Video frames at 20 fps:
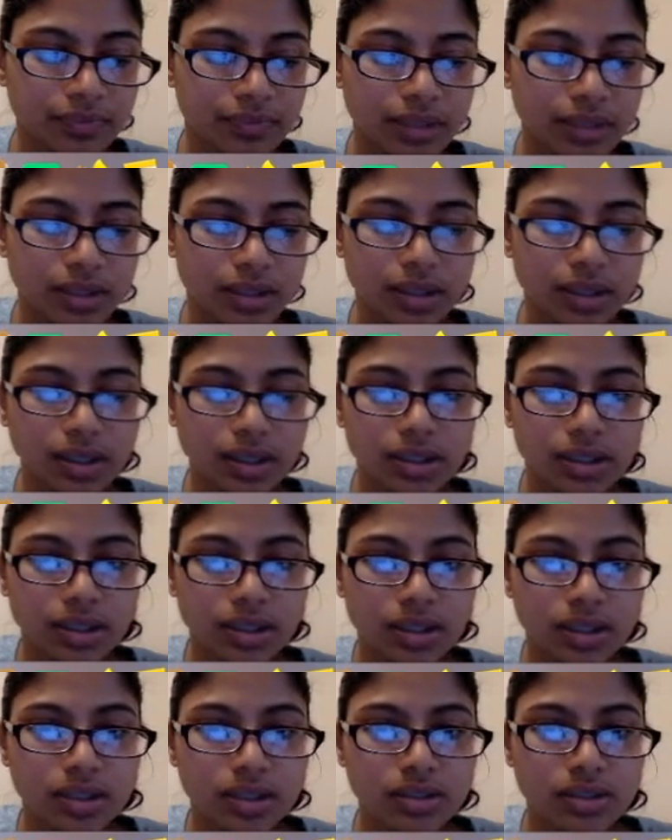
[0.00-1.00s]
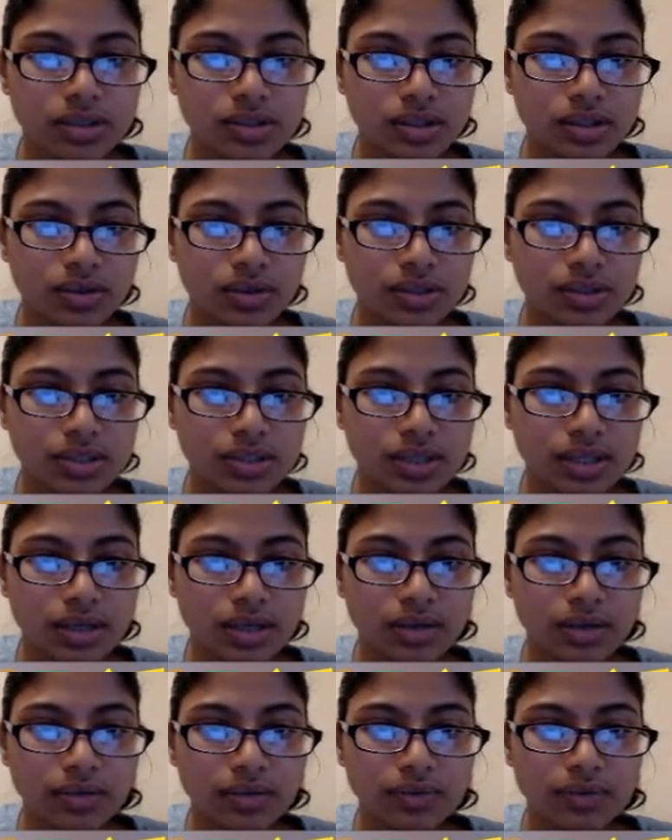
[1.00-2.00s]
right? So instead
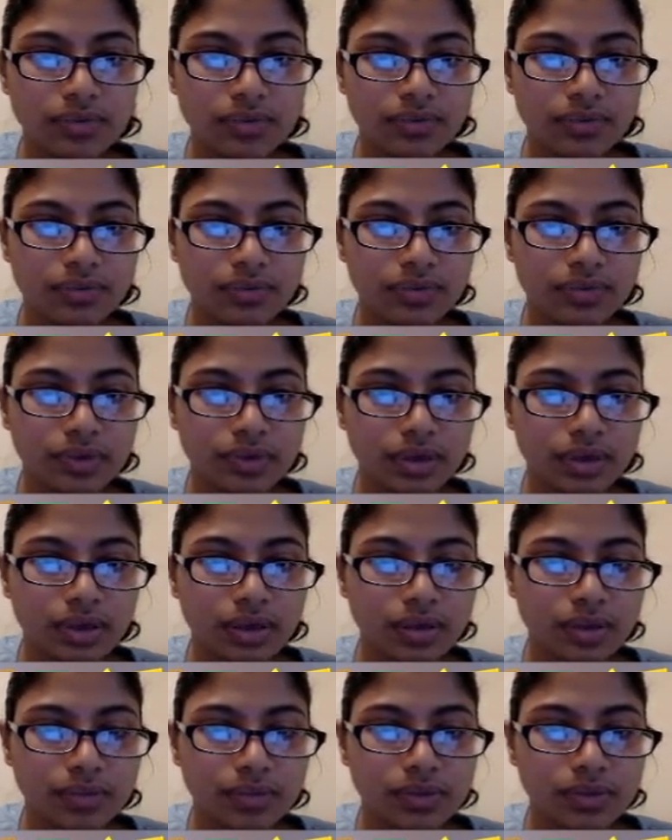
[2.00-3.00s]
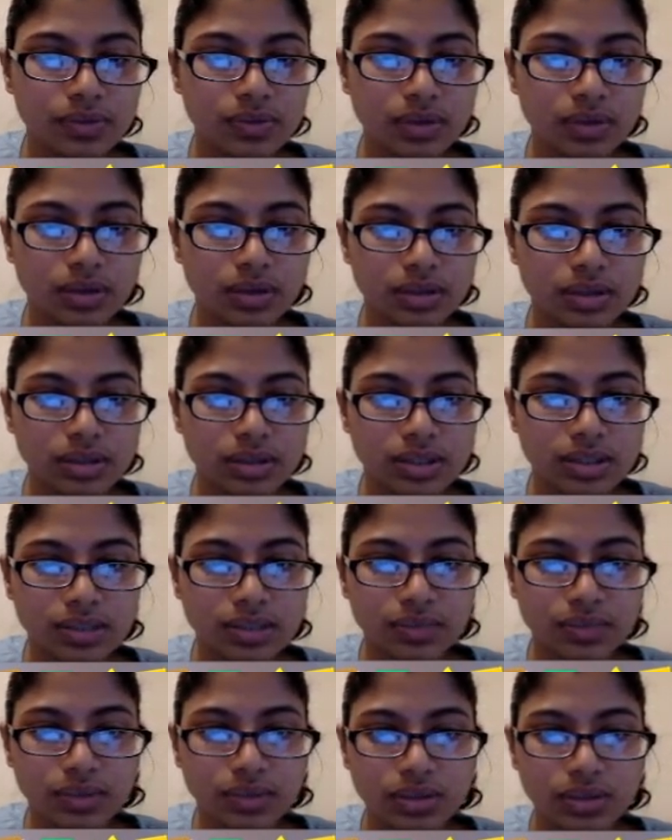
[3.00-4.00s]
of doing all this, let's see if
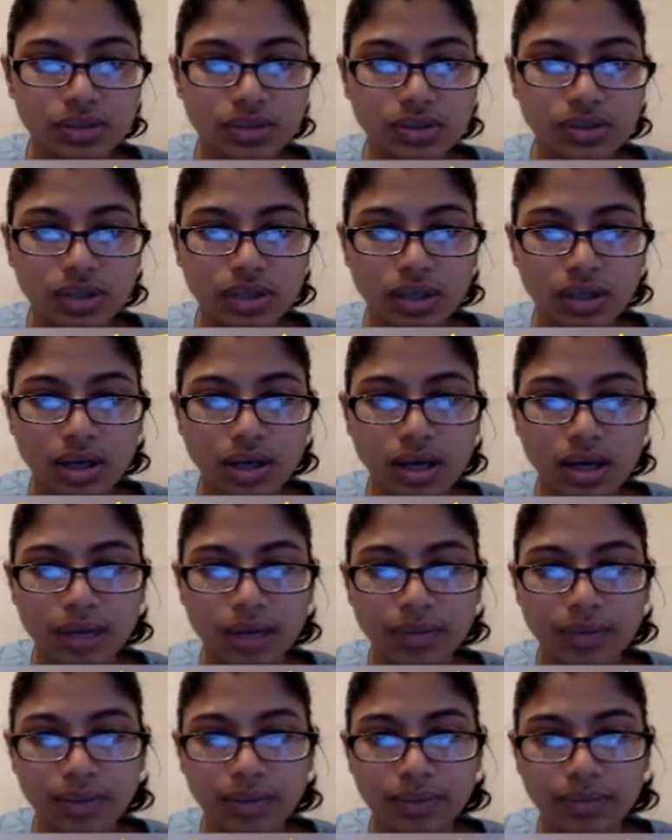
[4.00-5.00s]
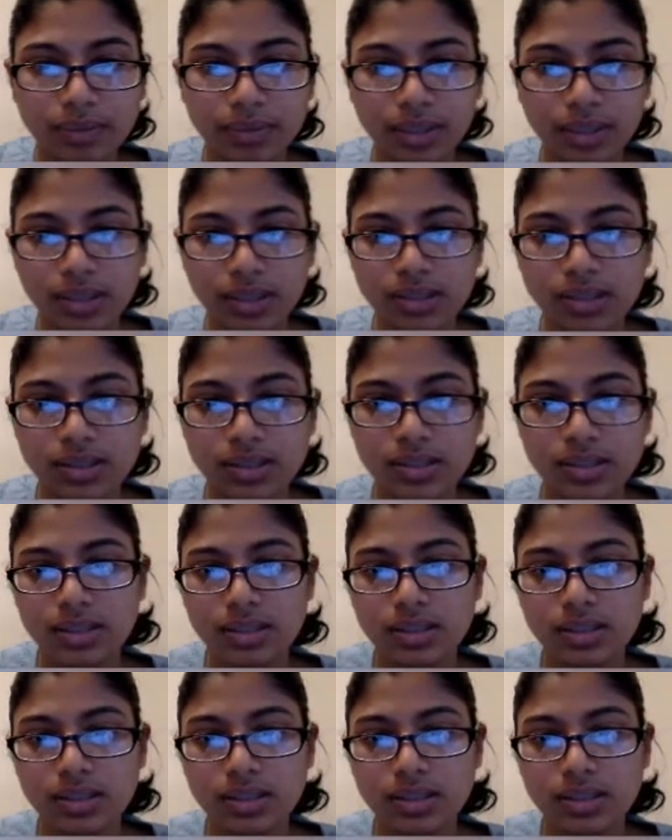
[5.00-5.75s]
we can just try to copy and paste.